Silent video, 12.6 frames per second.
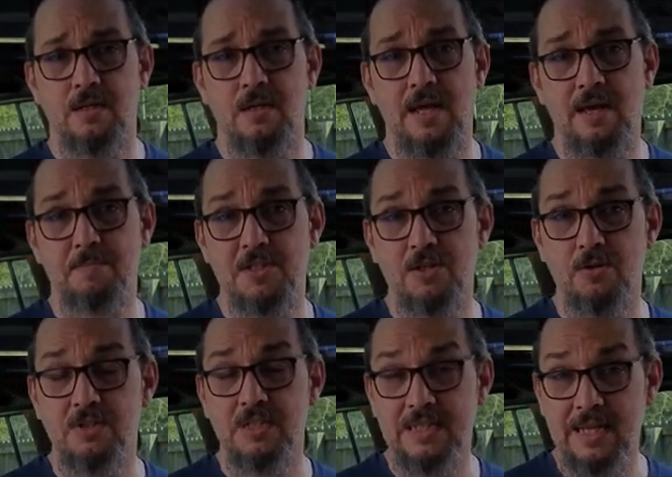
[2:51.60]
episode
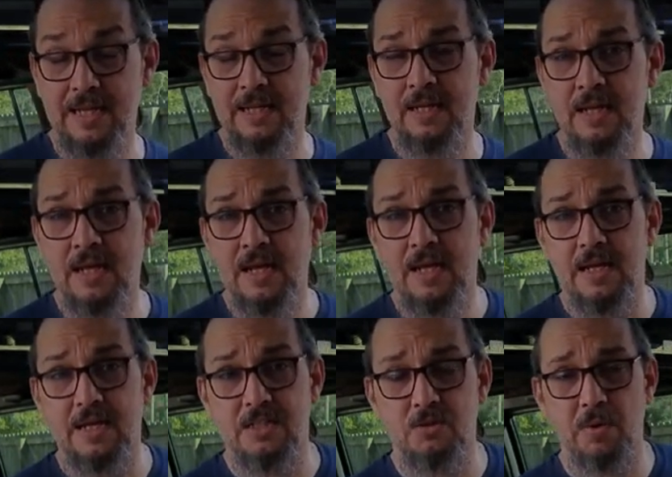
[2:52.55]
today,
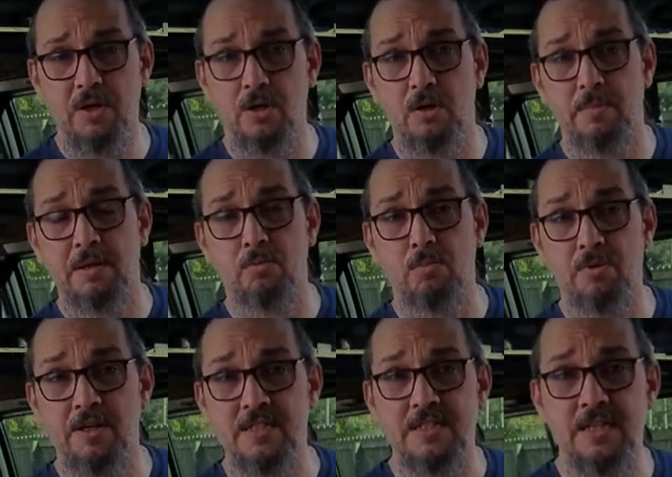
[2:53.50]
is we are going to be
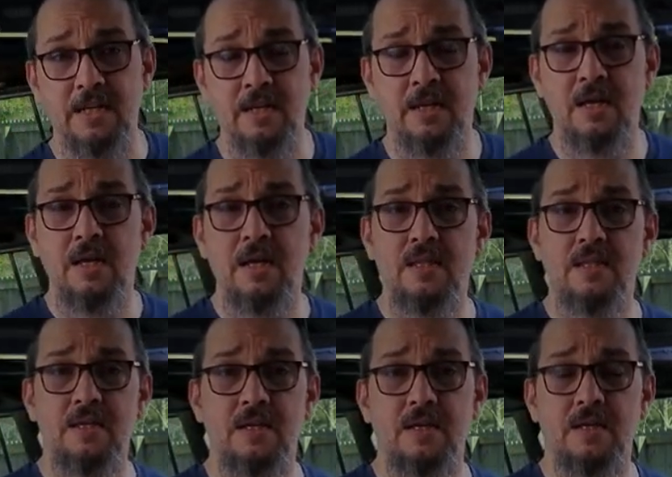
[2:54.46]
replacing
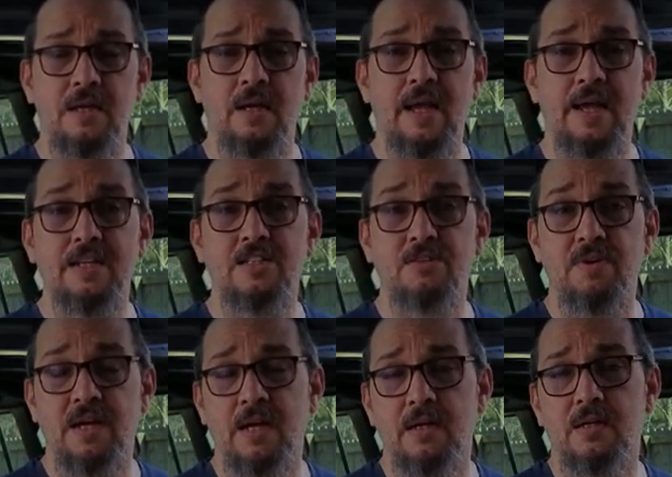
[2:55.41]
the
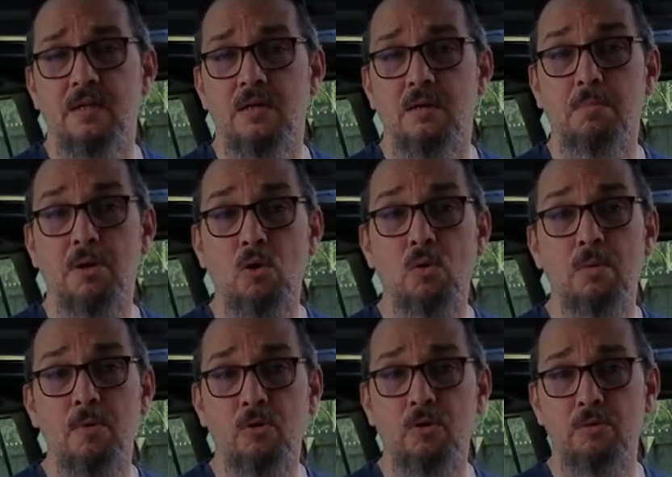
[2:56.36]
HVAC blower
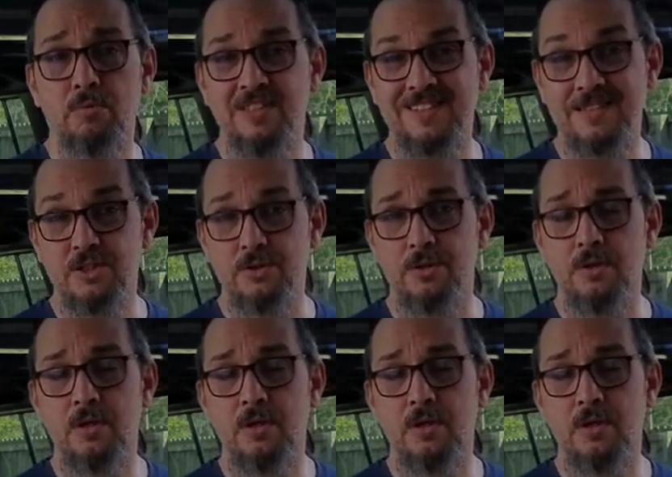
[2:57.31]
motor resistor